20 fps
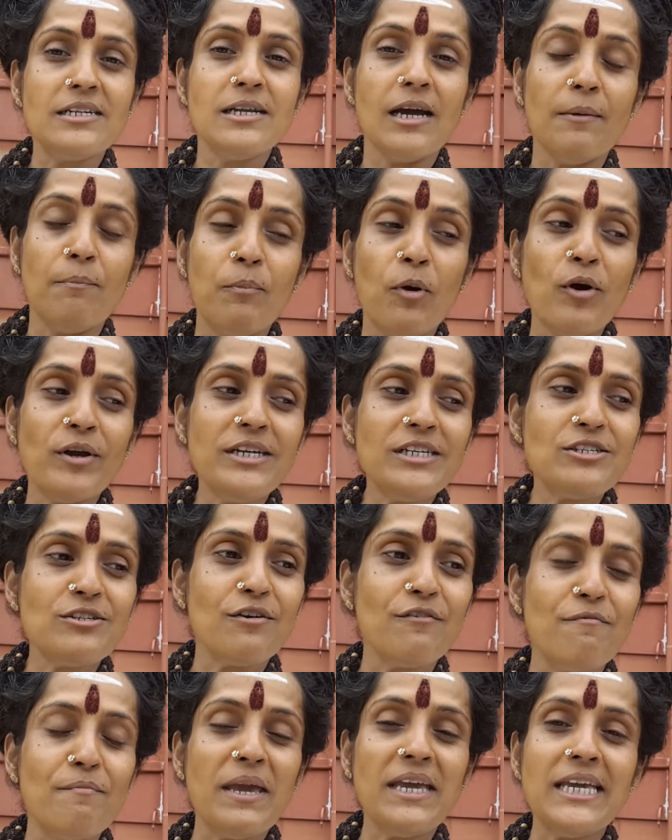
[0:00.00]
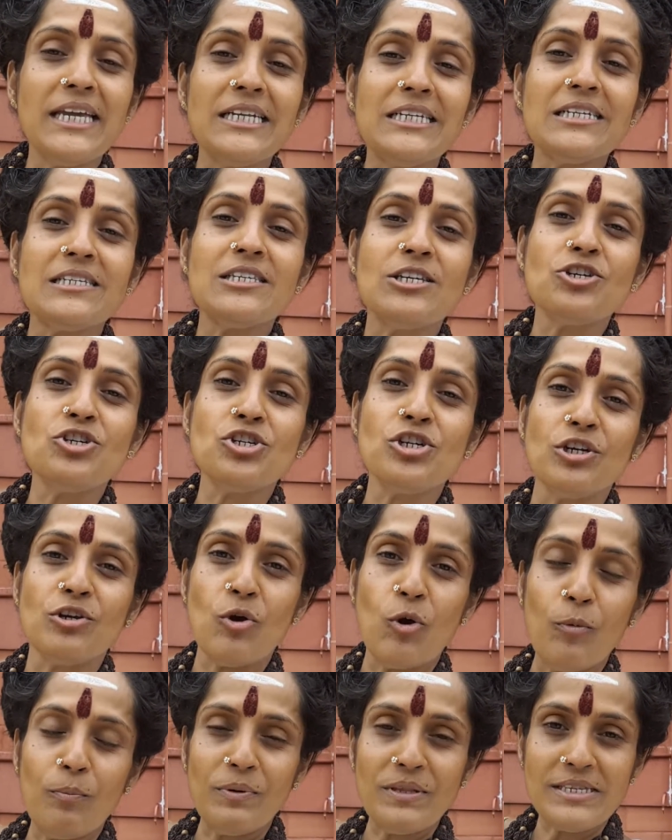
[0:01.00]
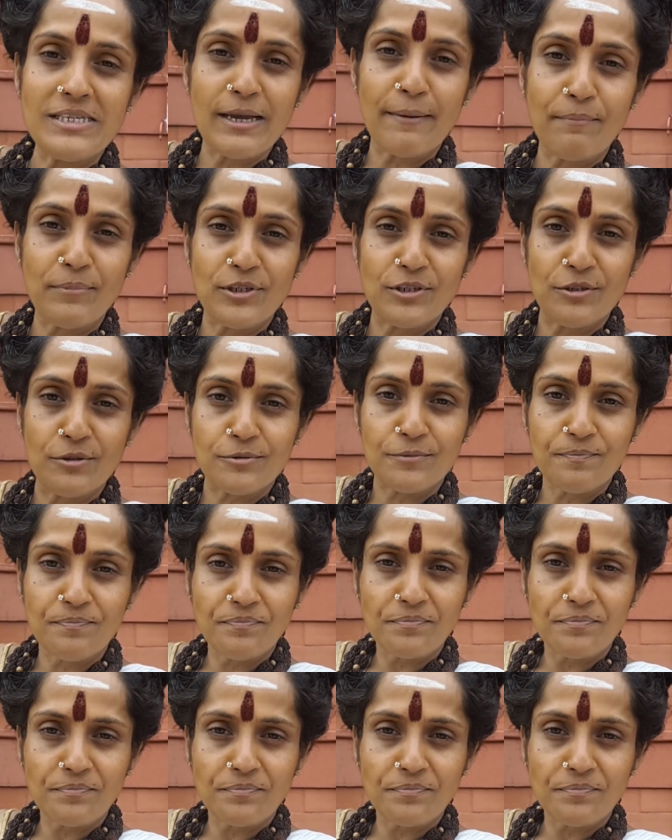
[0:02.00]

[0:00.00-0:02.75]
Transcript: a point of making decision opens up to you.